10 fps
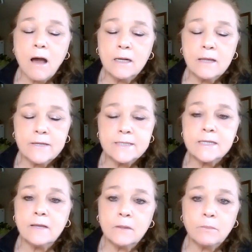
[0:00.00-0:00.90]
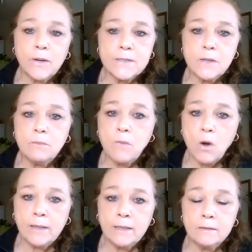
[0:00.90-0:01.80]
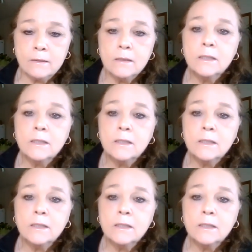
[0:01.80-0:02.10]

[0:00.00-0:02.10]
of this in the present moment,